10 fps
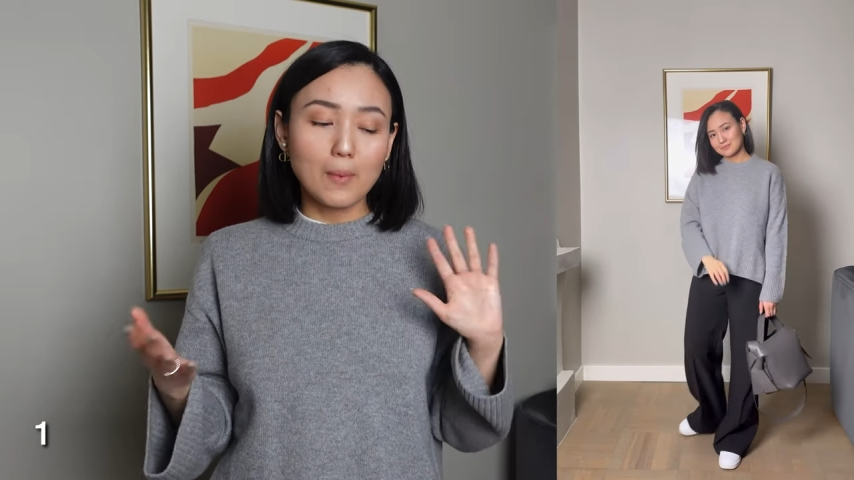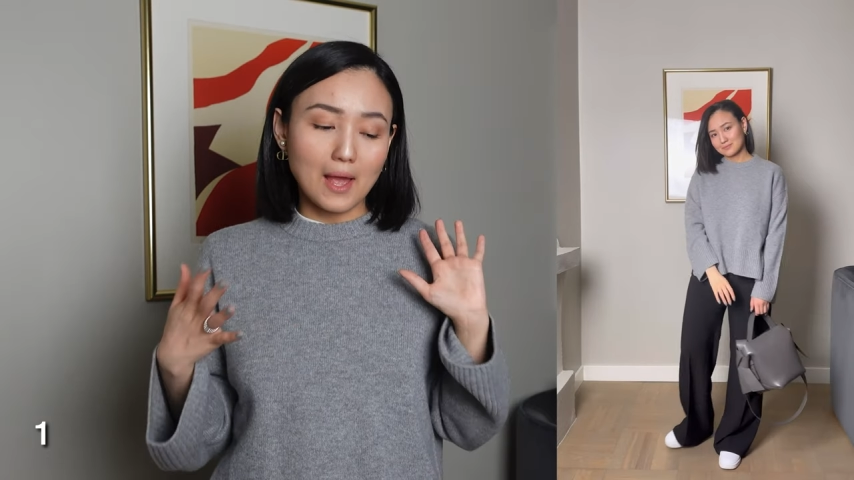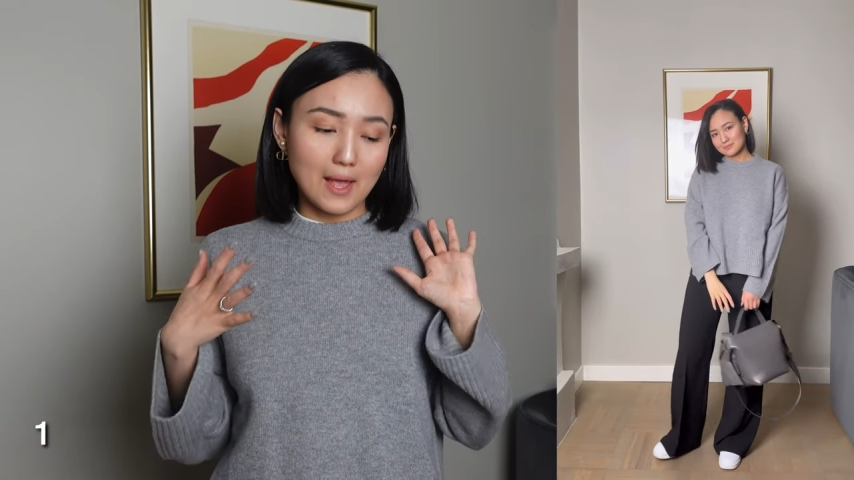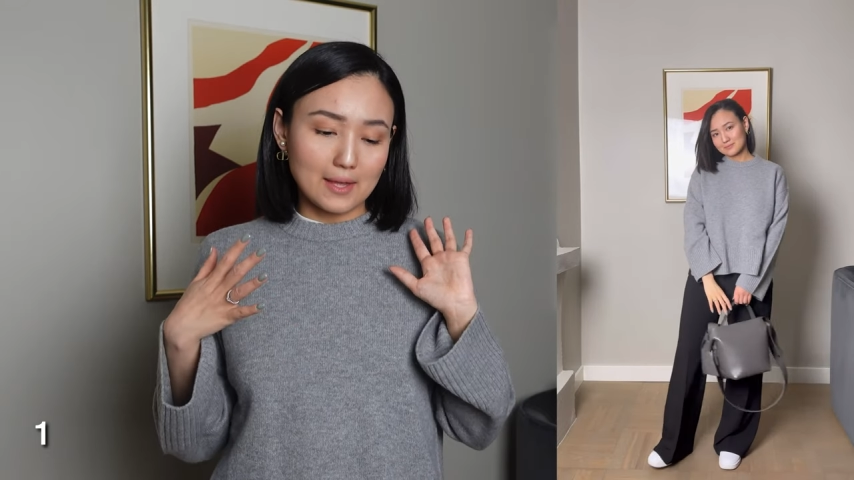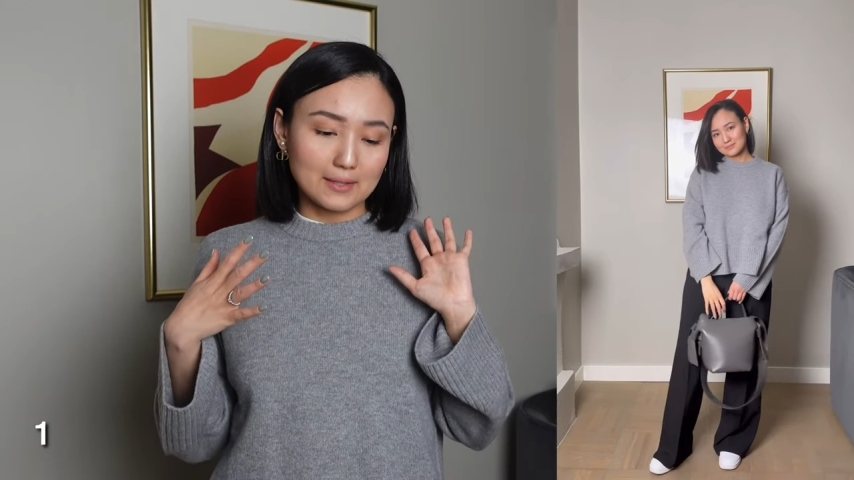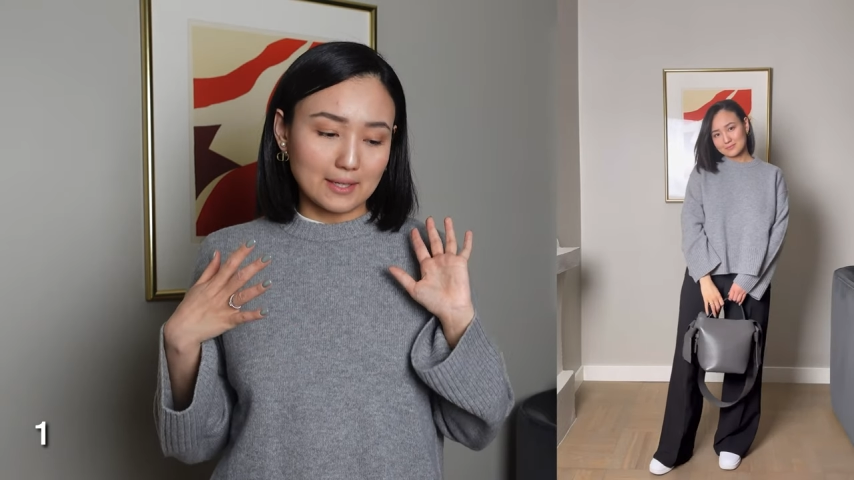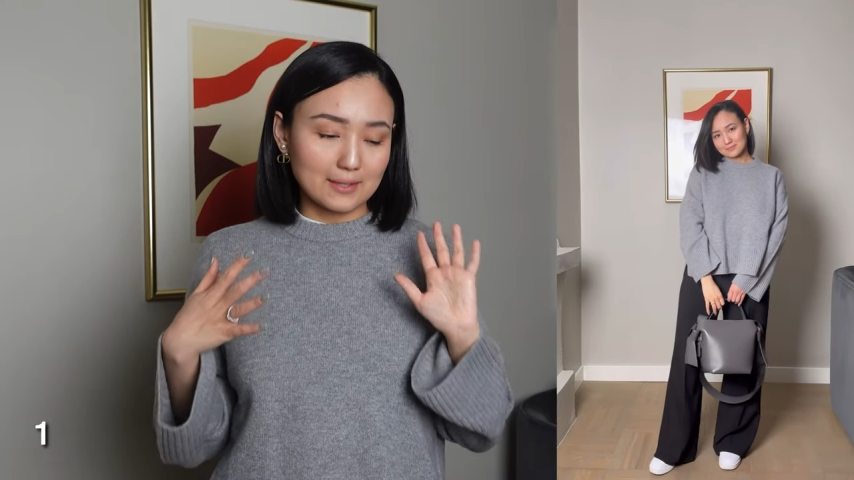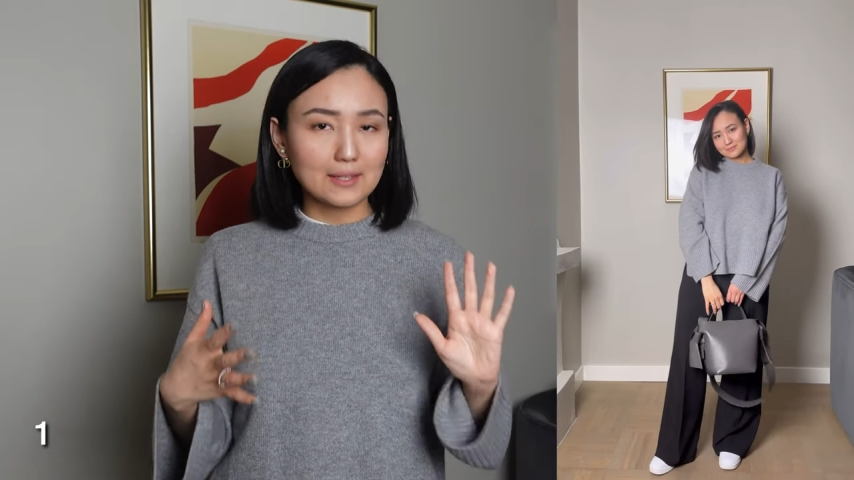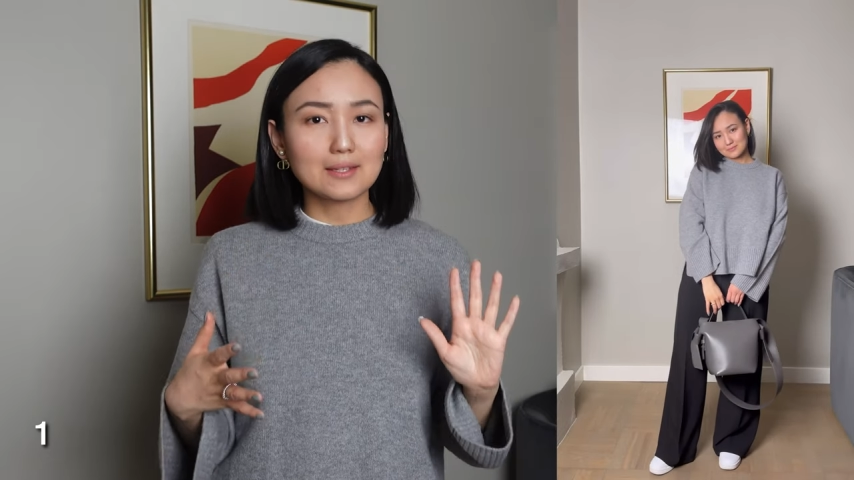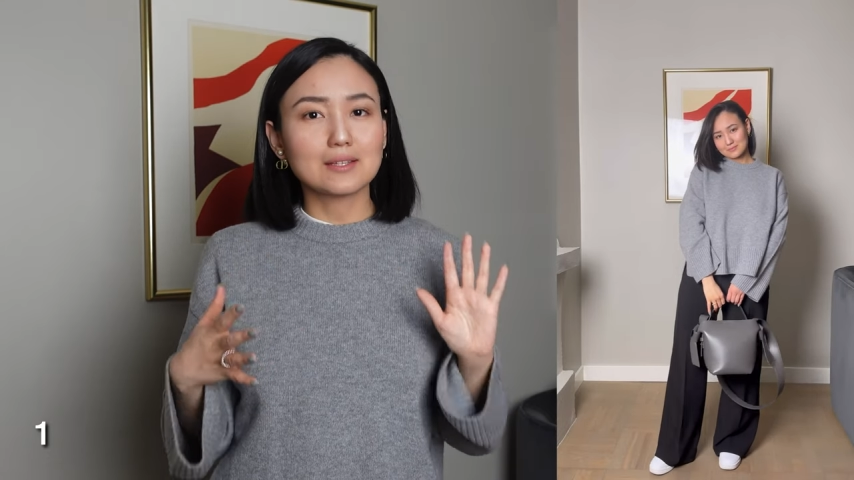and I
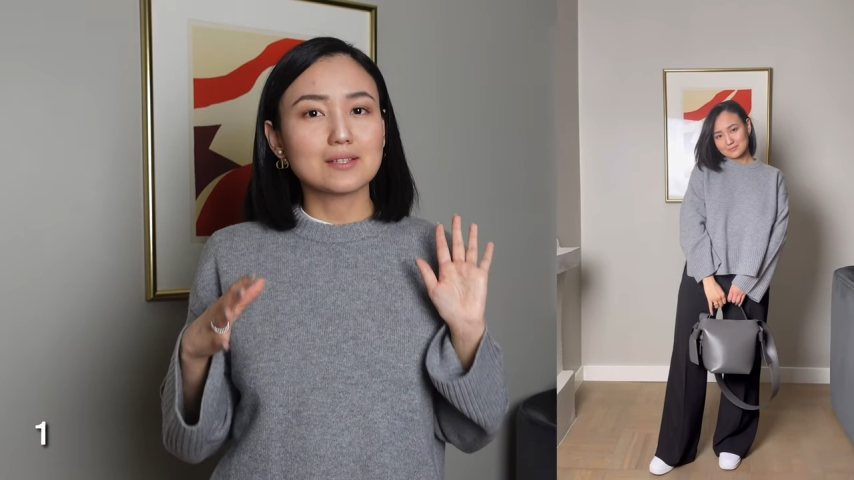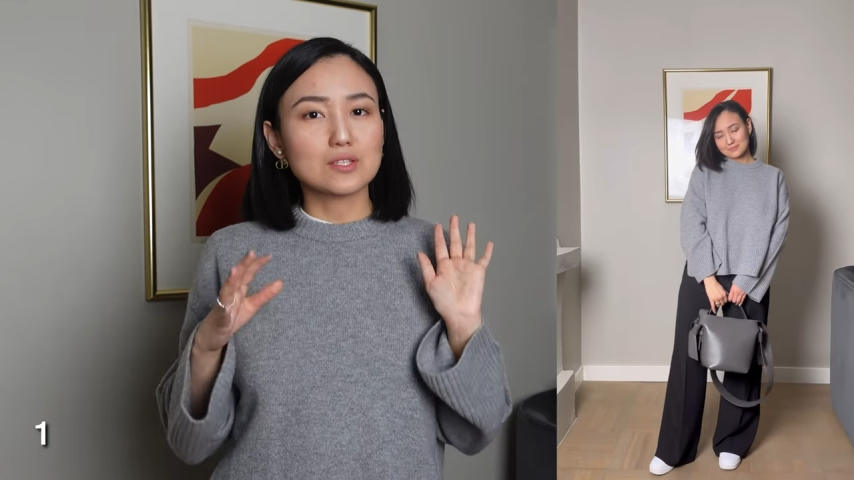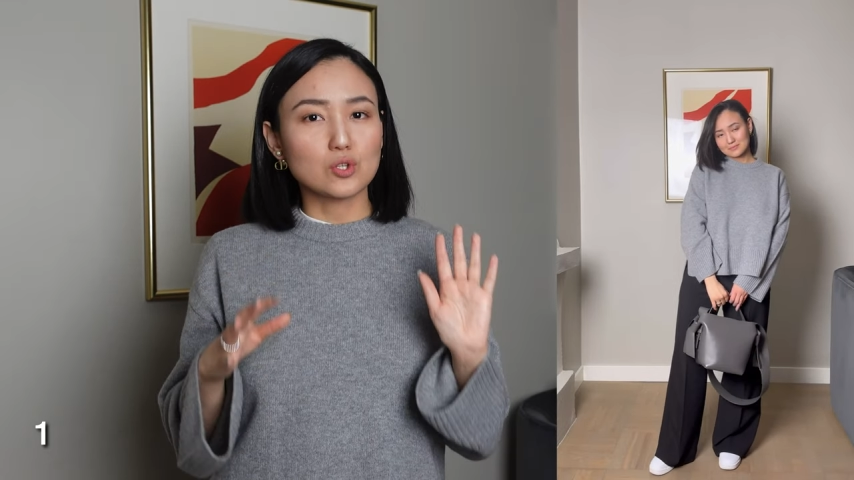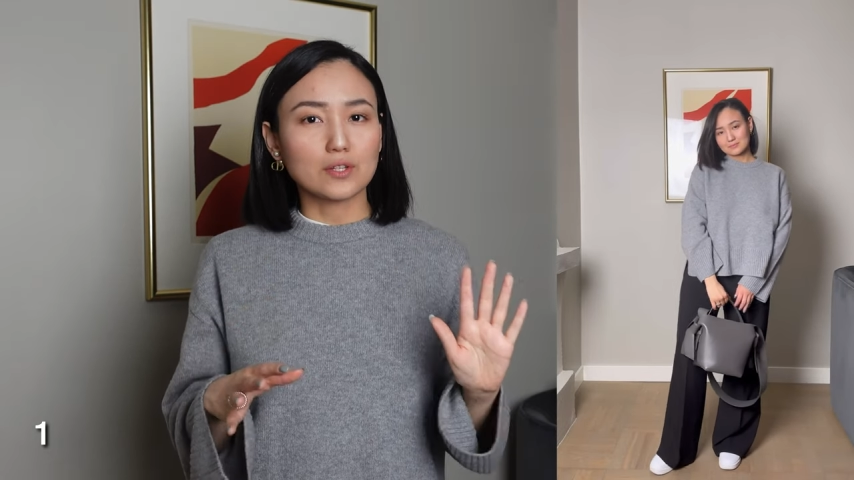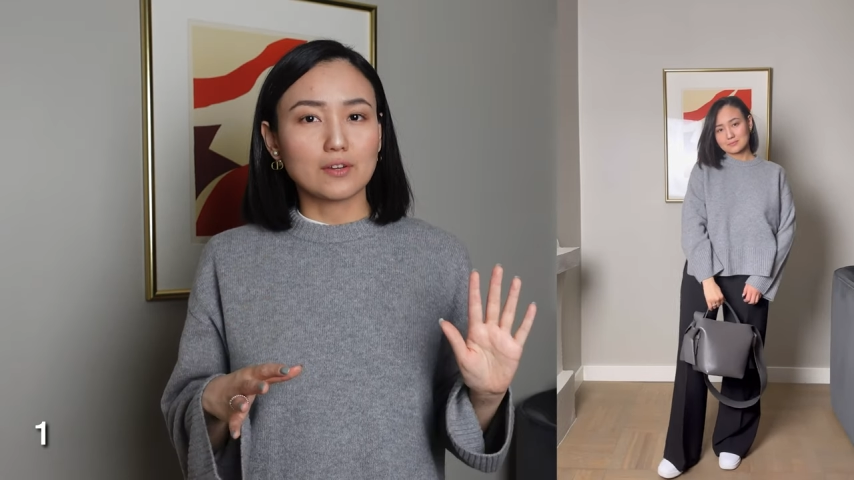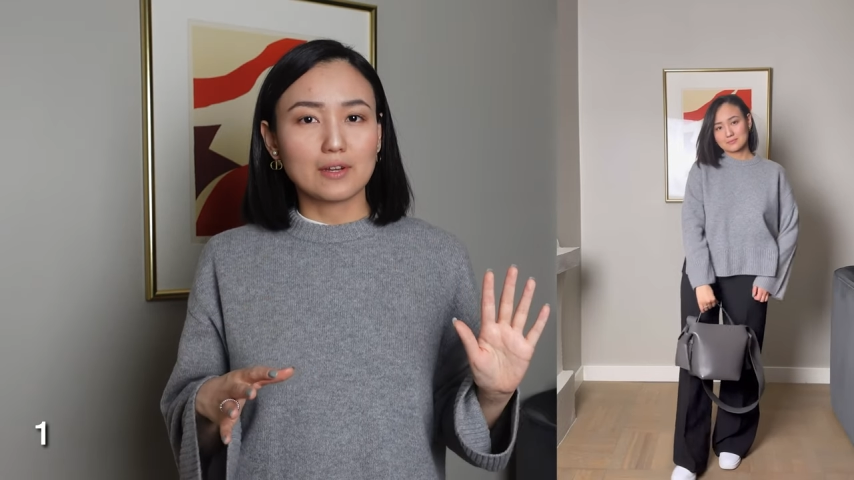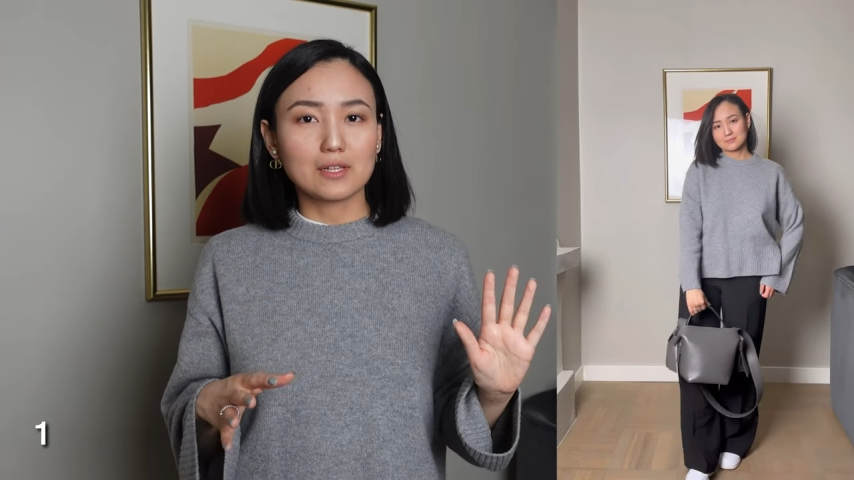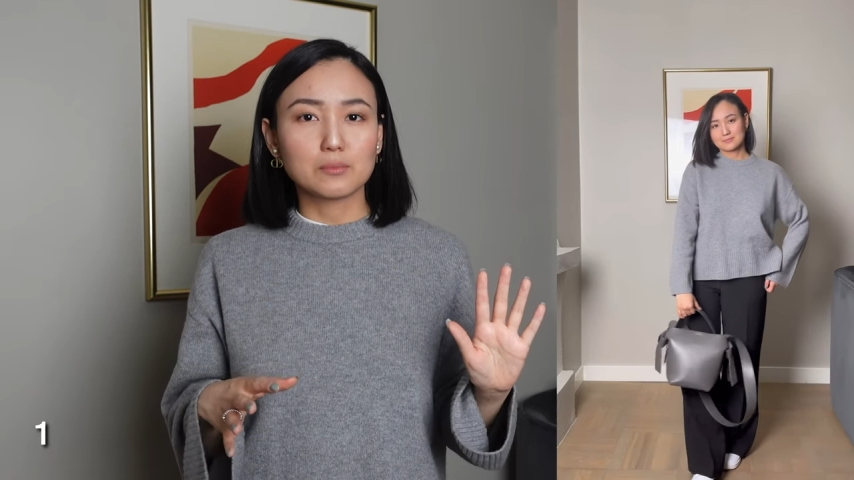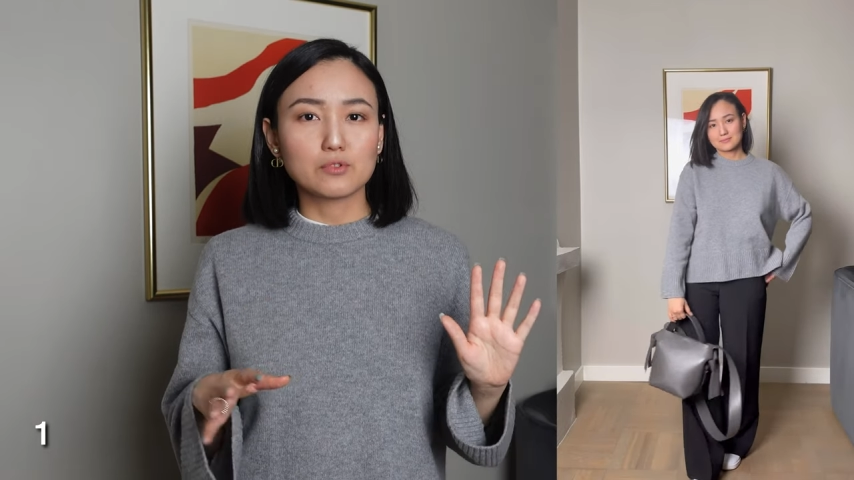think that it's not available